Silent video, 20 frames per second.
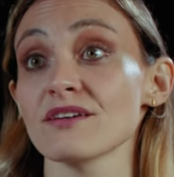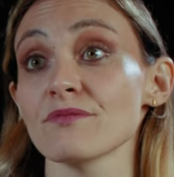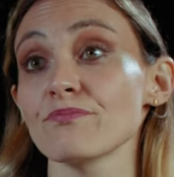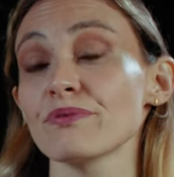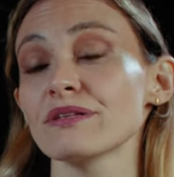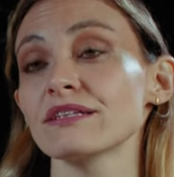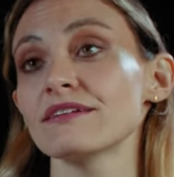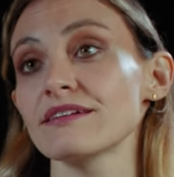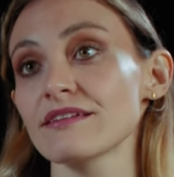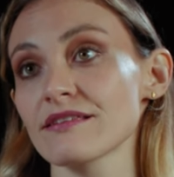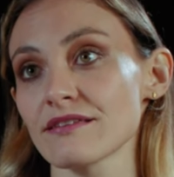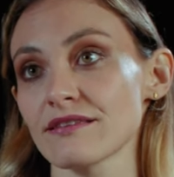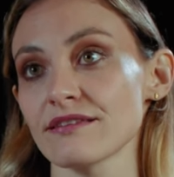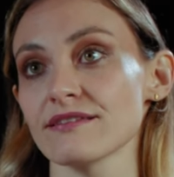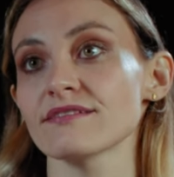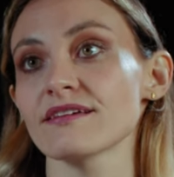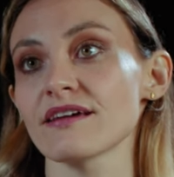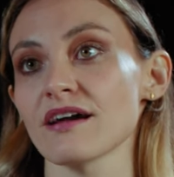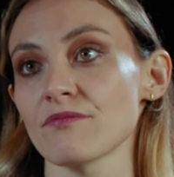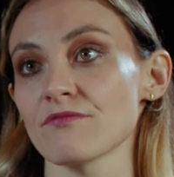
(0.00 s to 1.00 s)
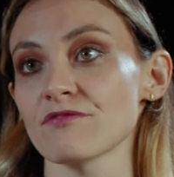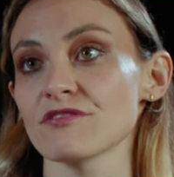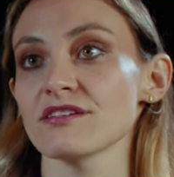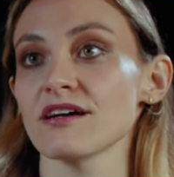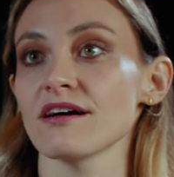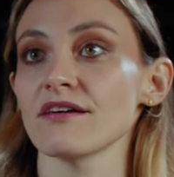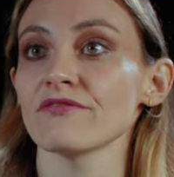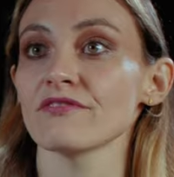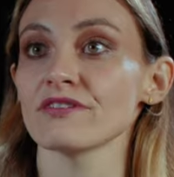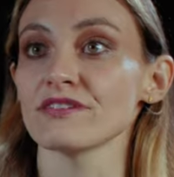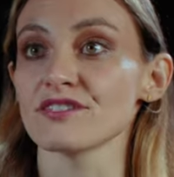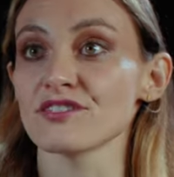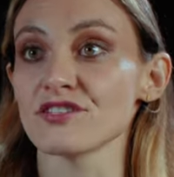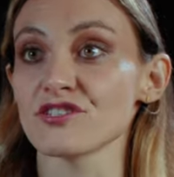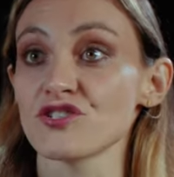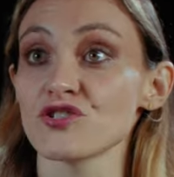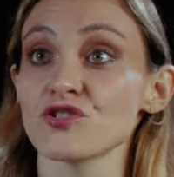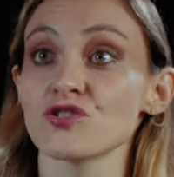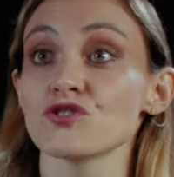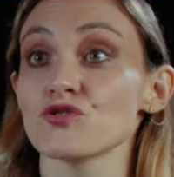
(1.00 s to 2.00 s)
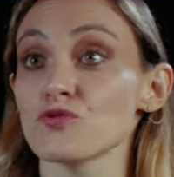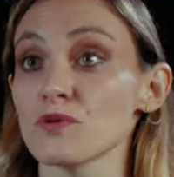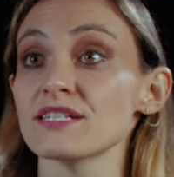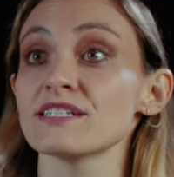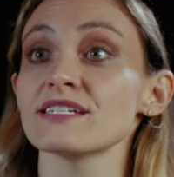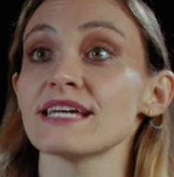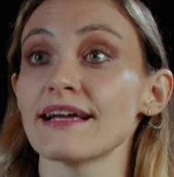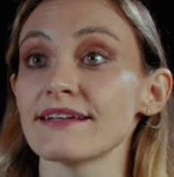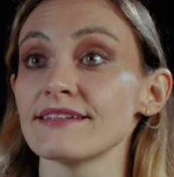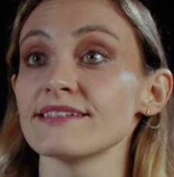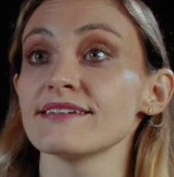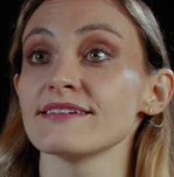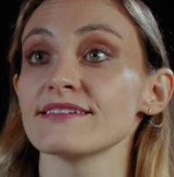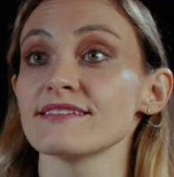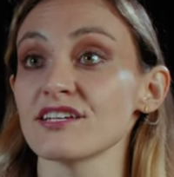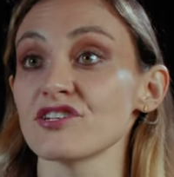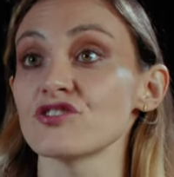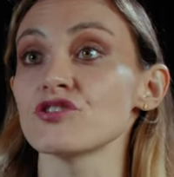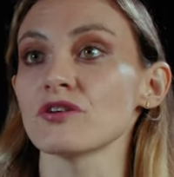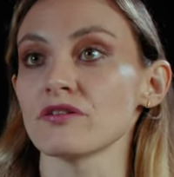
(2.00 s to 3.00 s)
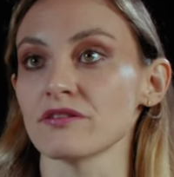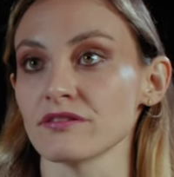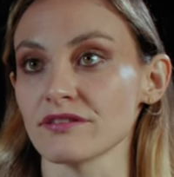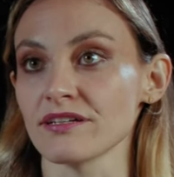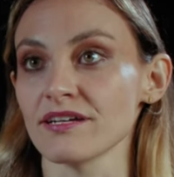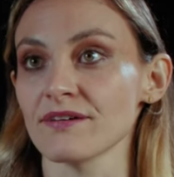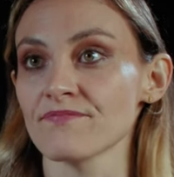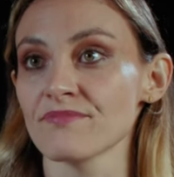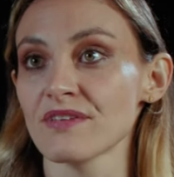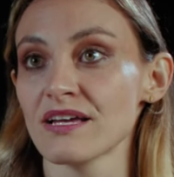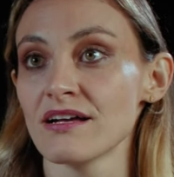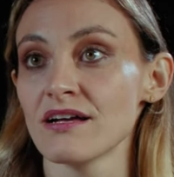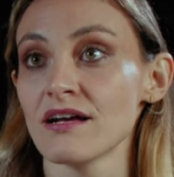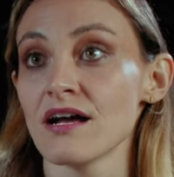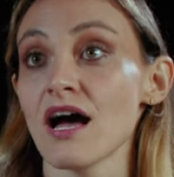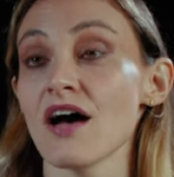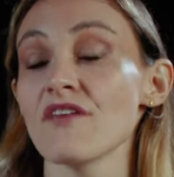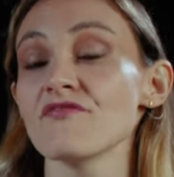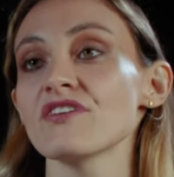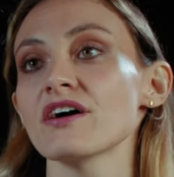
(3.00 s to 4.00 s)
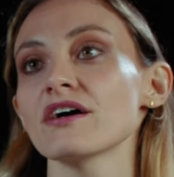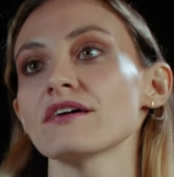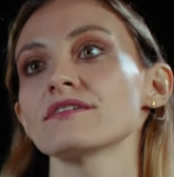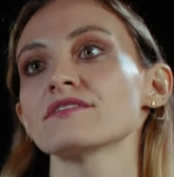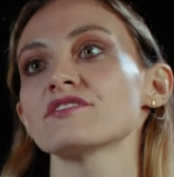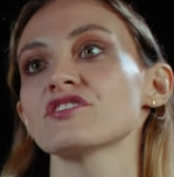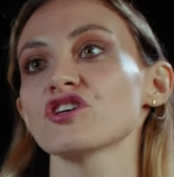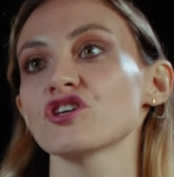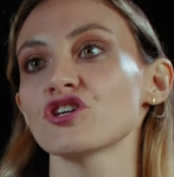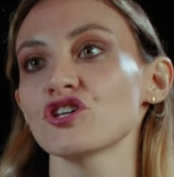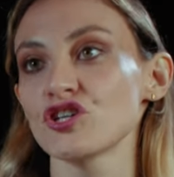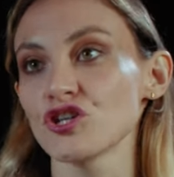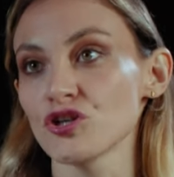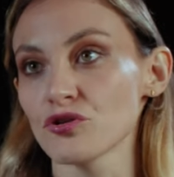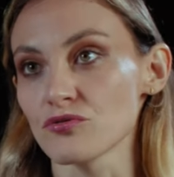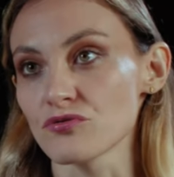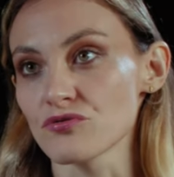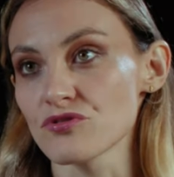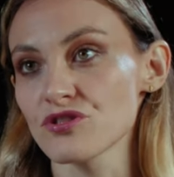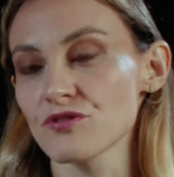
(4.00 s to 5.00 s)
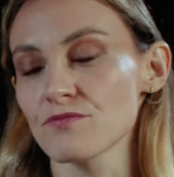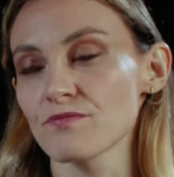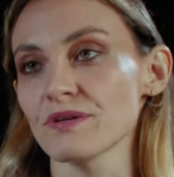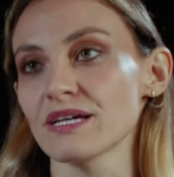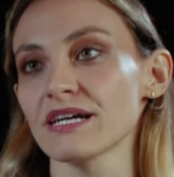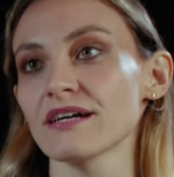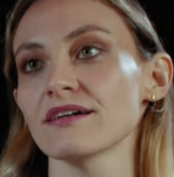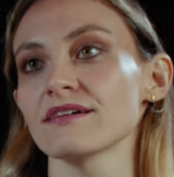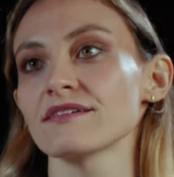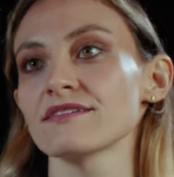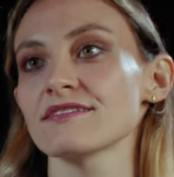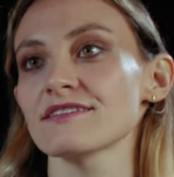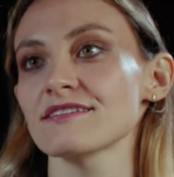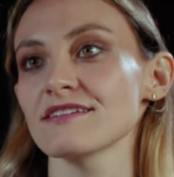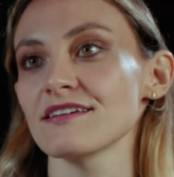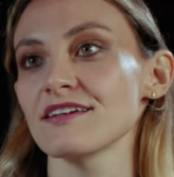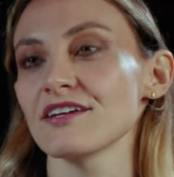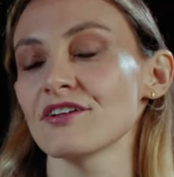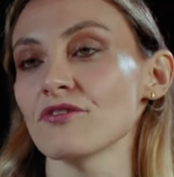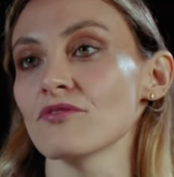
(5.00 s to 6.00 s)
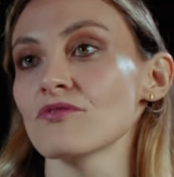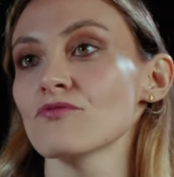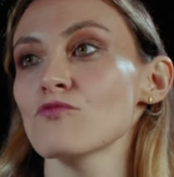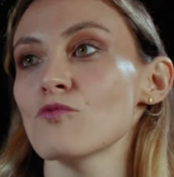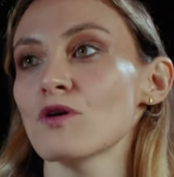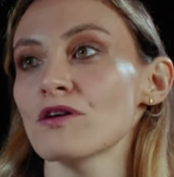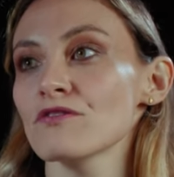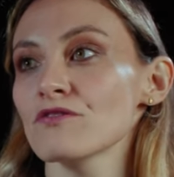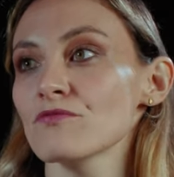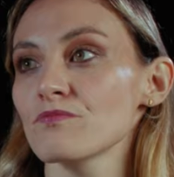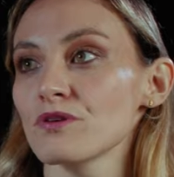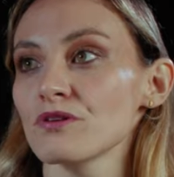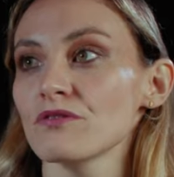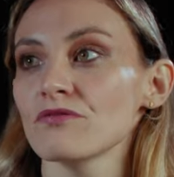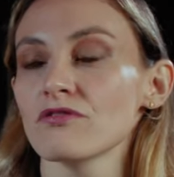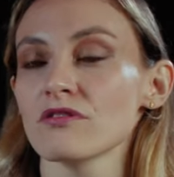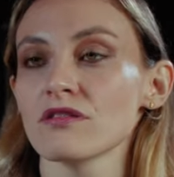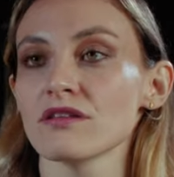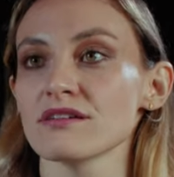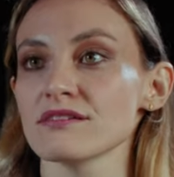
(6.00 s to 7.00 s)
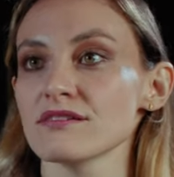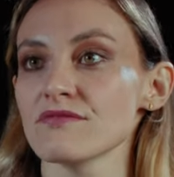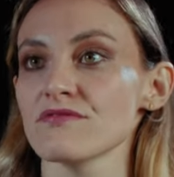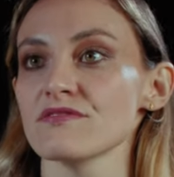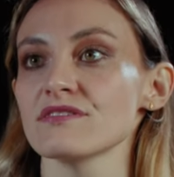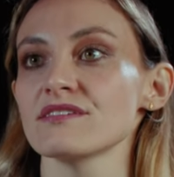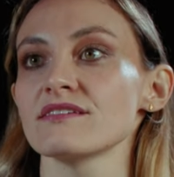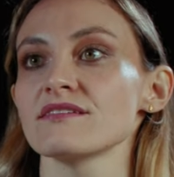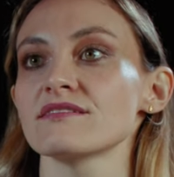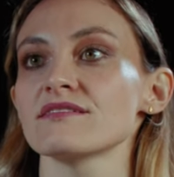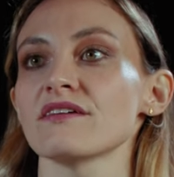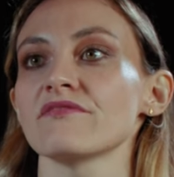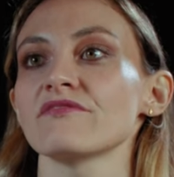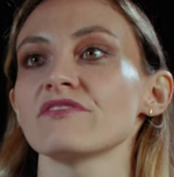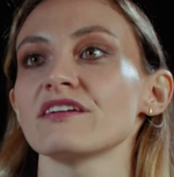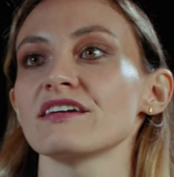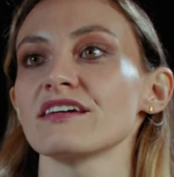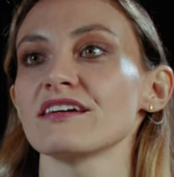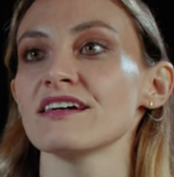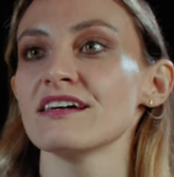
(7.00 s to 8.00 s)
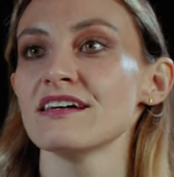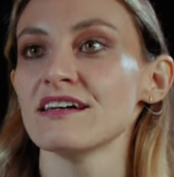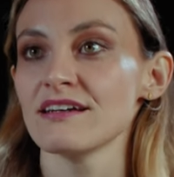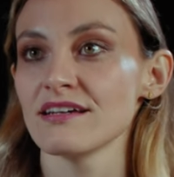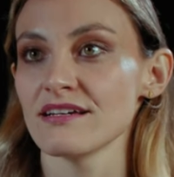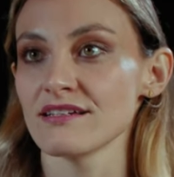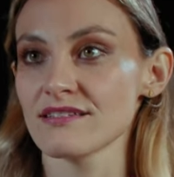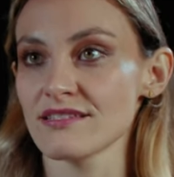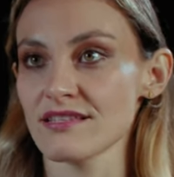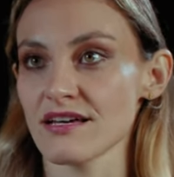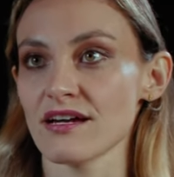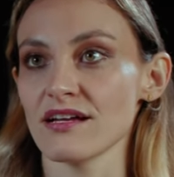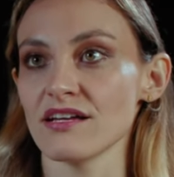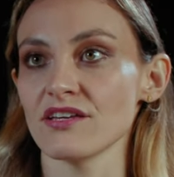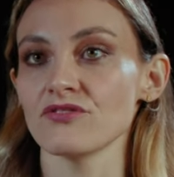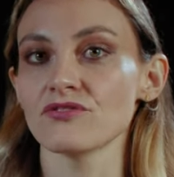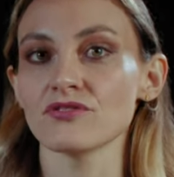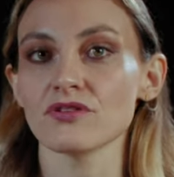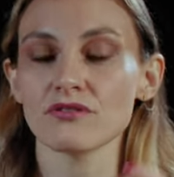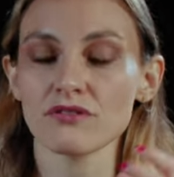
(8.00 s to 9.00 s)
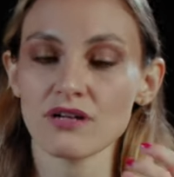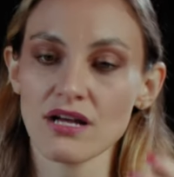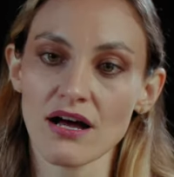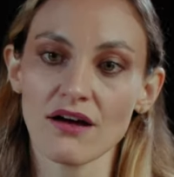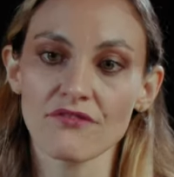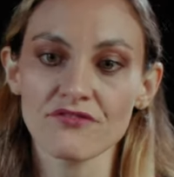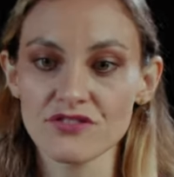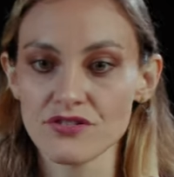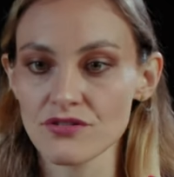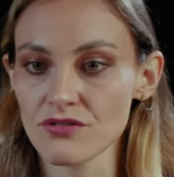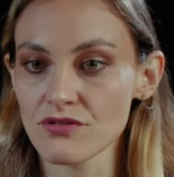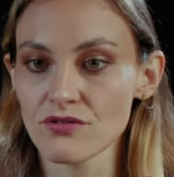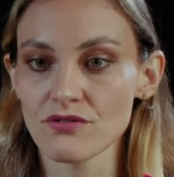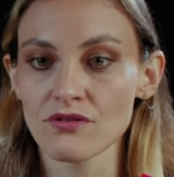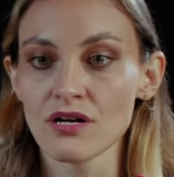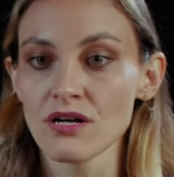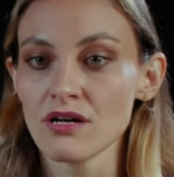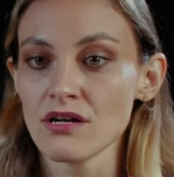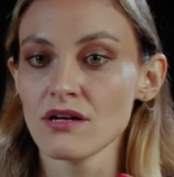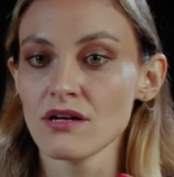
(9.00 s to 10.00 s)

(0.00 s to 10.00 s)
The ability that these cameras have is to switch NDs internally. And that is huge because, one of the beautiful things of the C70 is that you don't have to,